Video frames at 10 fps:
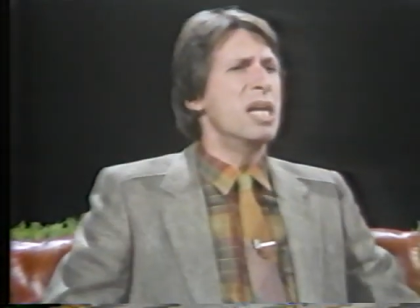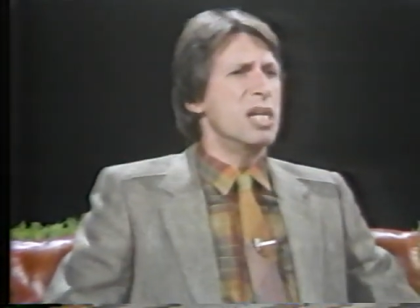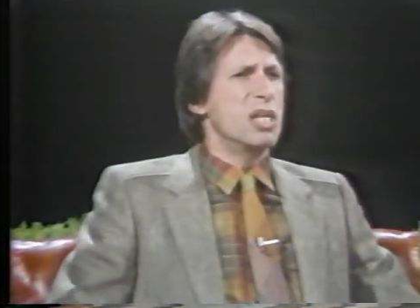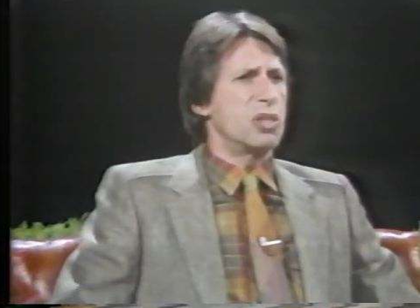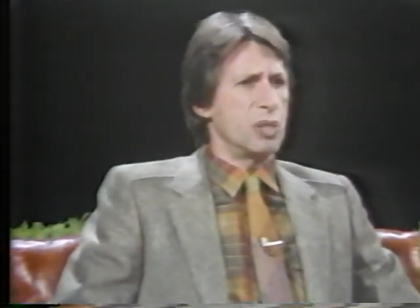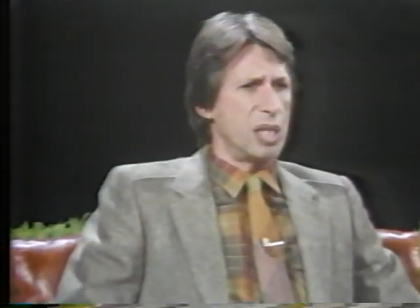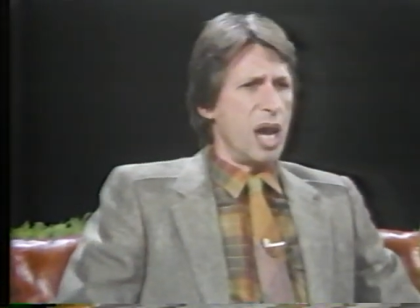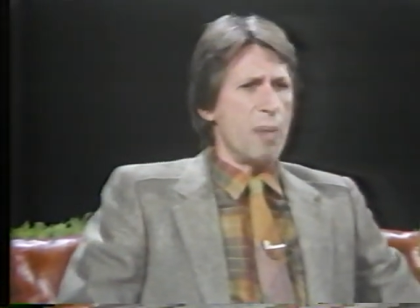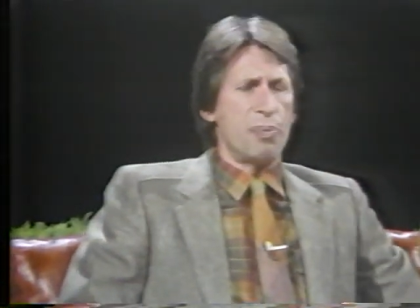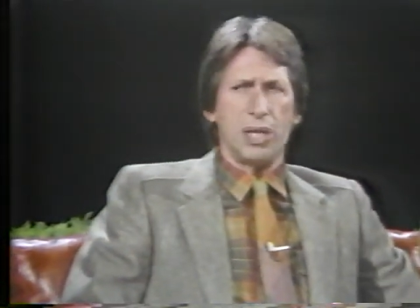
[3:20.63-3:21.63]
So he said,
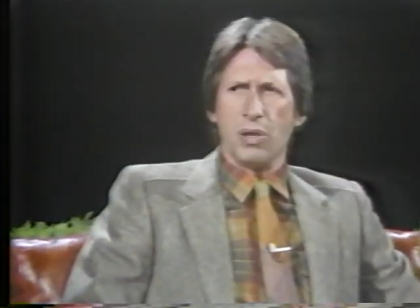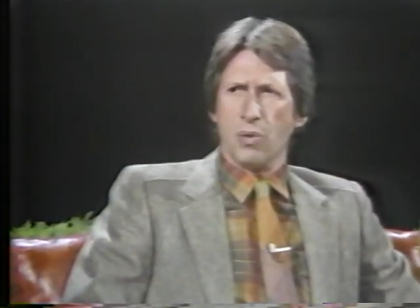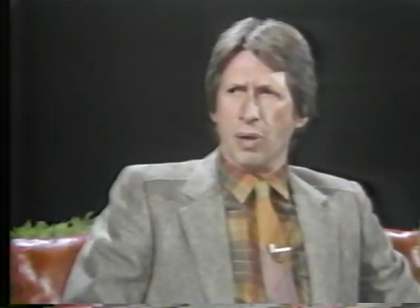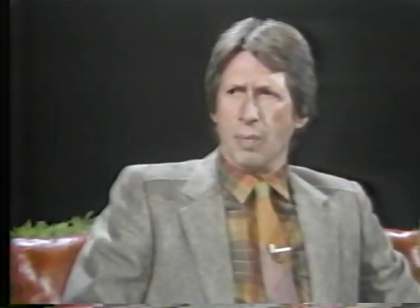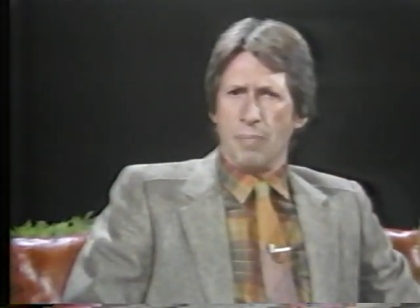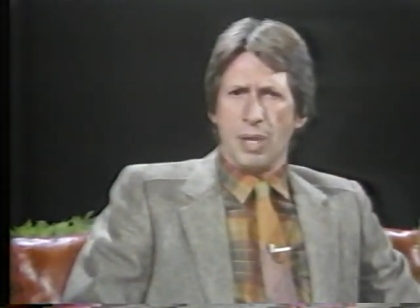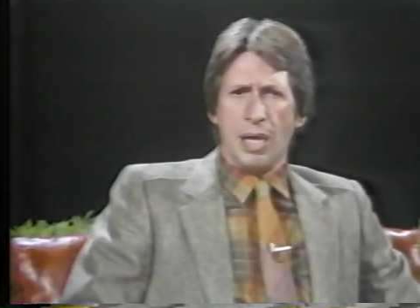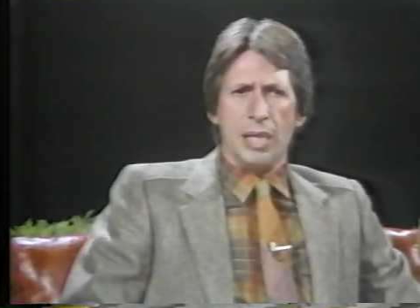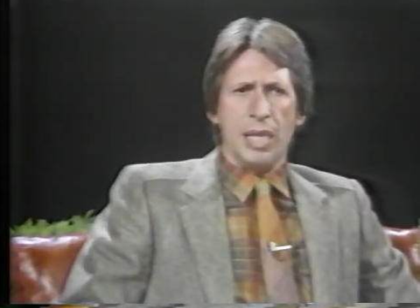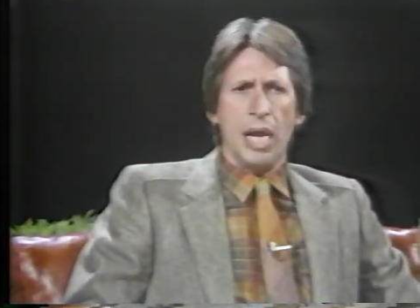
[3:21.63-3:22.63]
I'll bring you on.
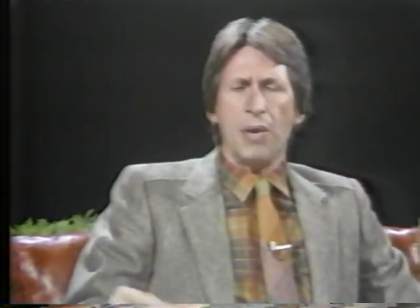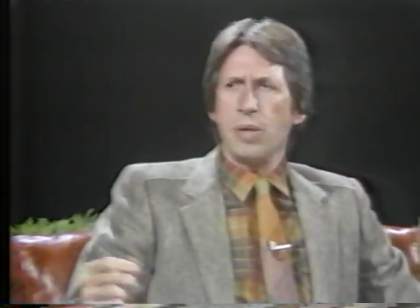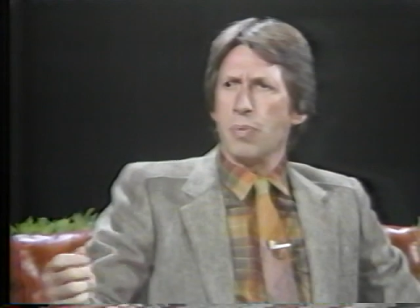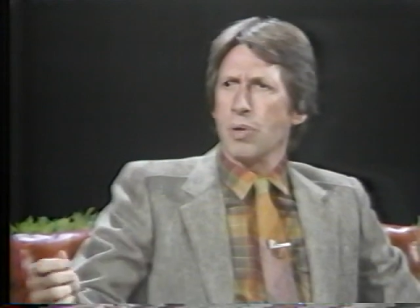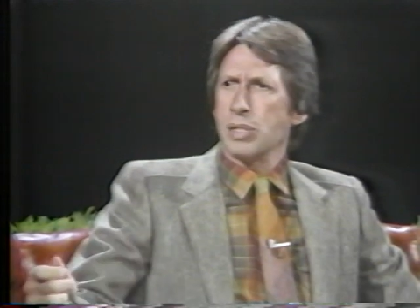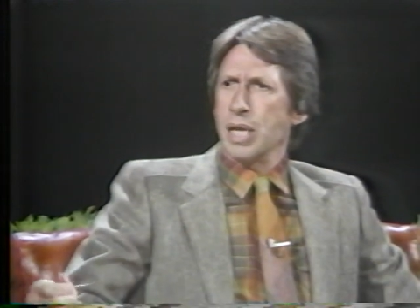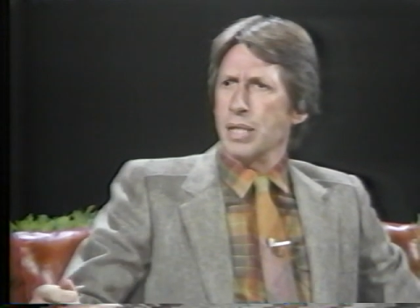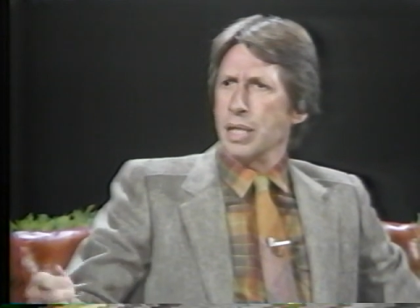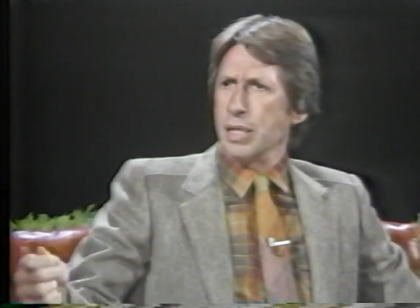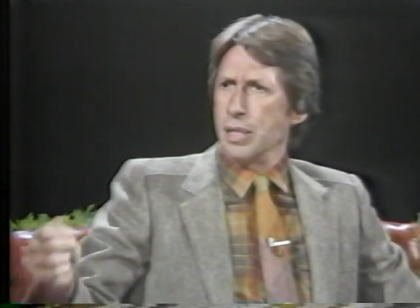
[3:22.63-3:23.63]
Now he walks
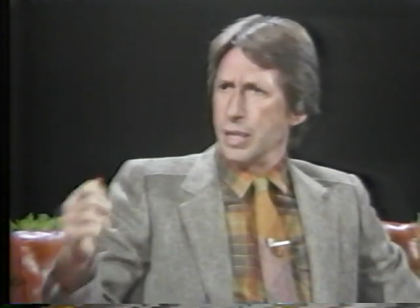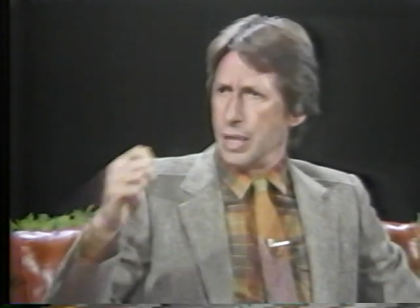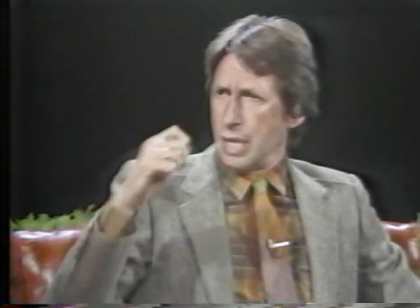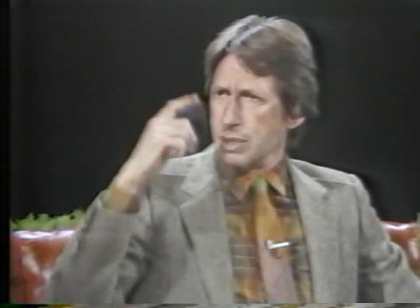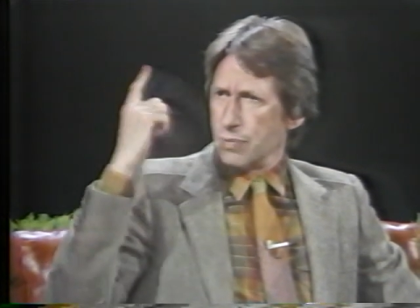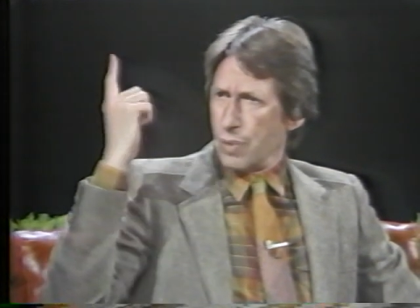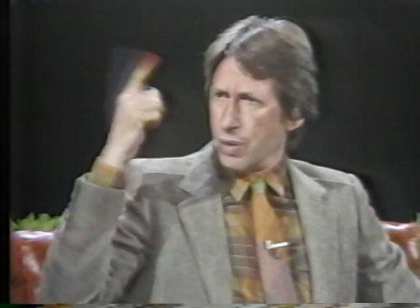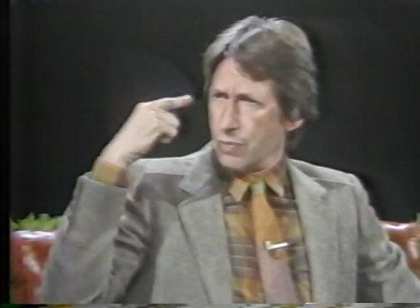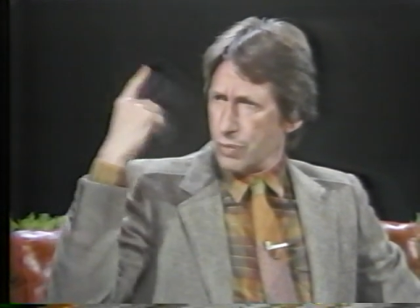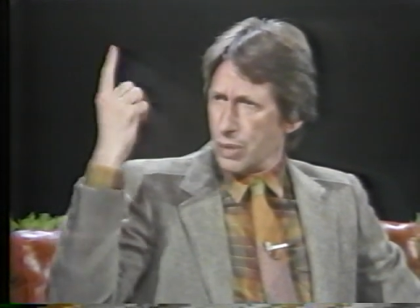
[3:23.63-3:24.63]
out. He has a
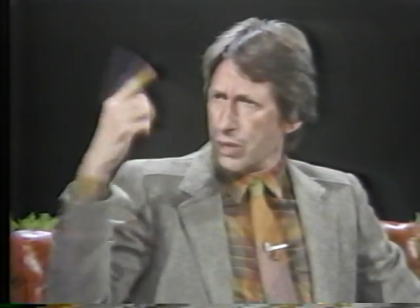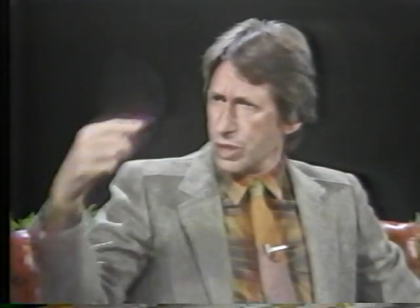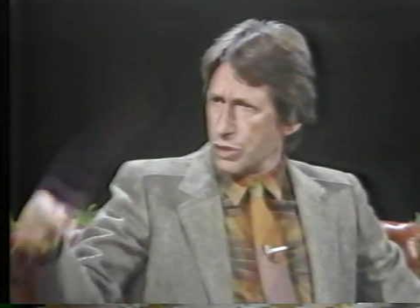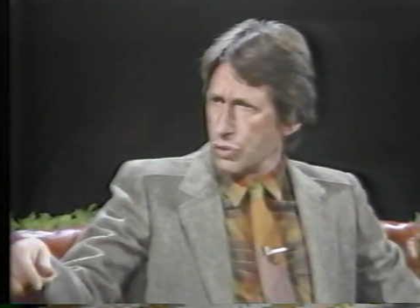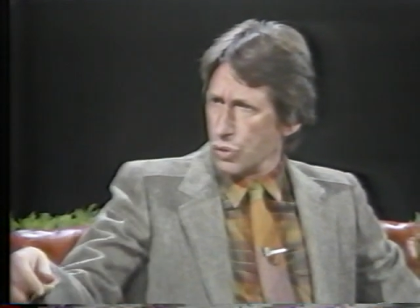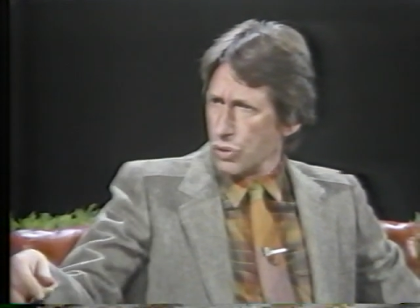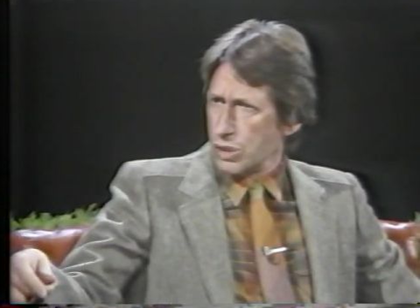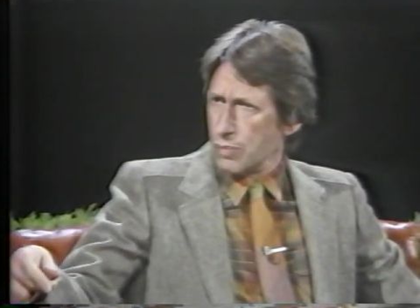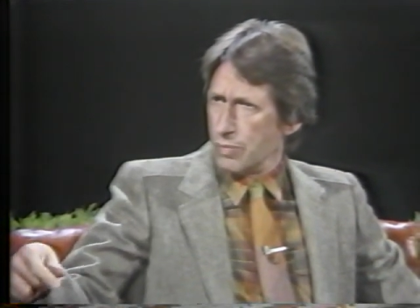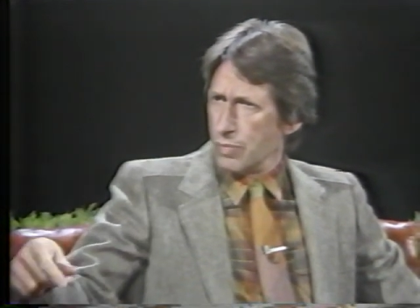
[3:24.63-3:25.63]
record introduce
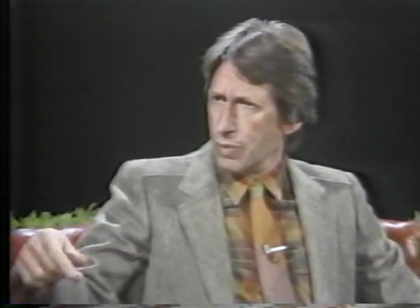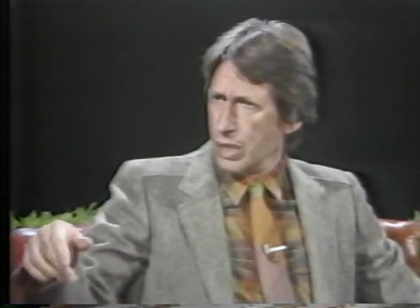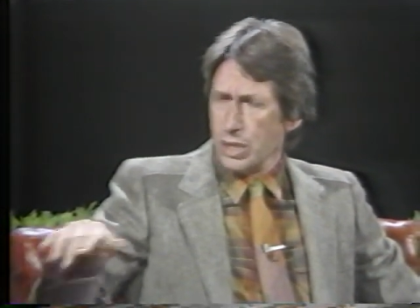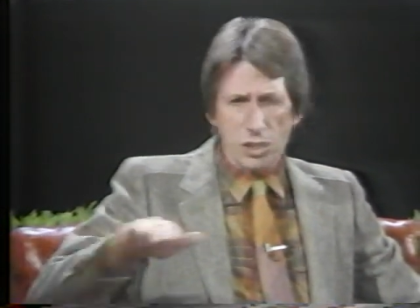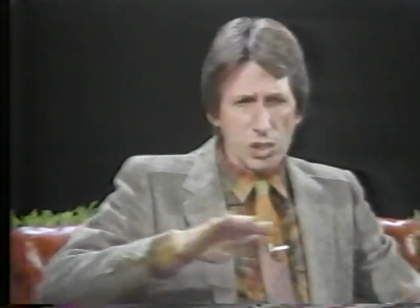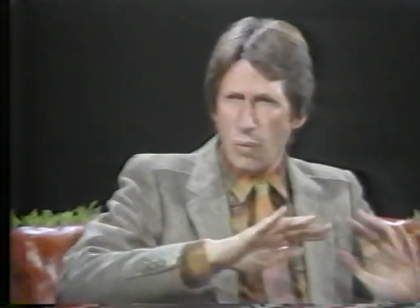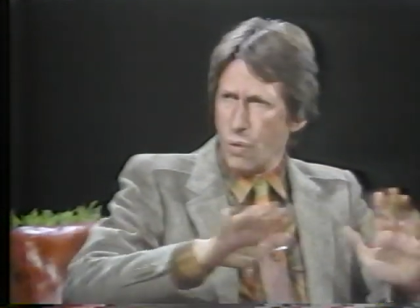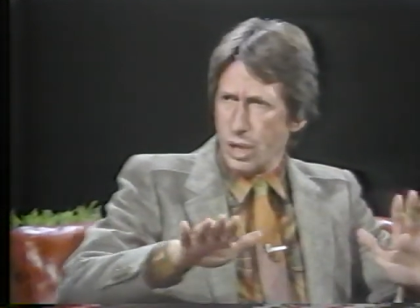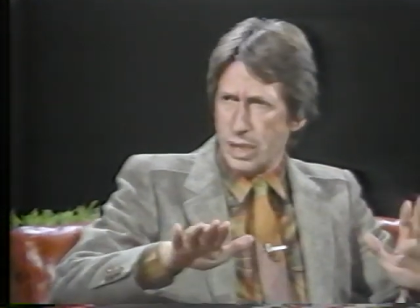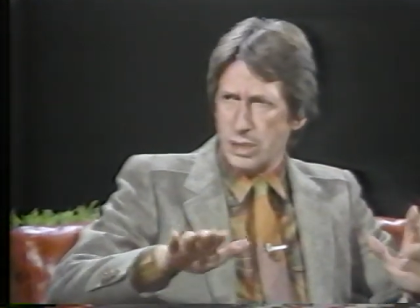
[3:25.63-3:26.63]
him, right? There's
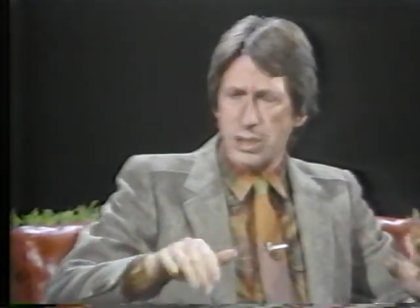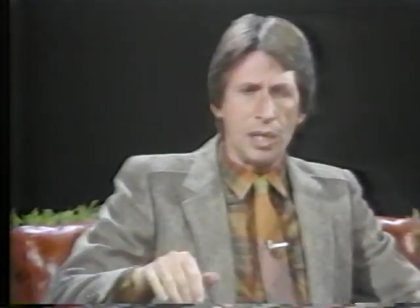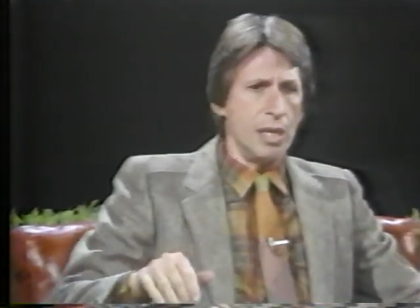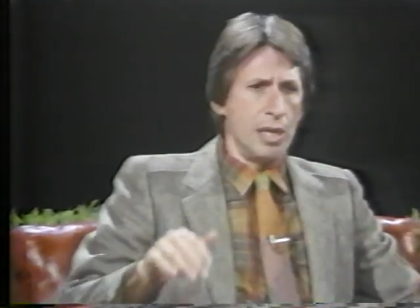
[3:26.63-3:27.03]
no audience.